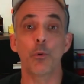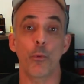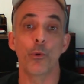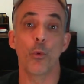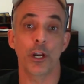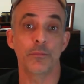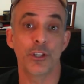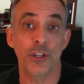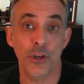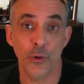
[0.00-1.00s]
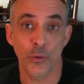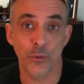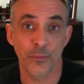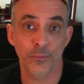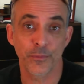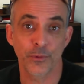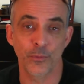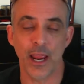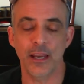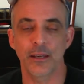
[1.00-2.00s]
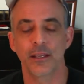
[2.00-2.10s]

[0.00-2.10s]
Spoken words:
we want him to do, right?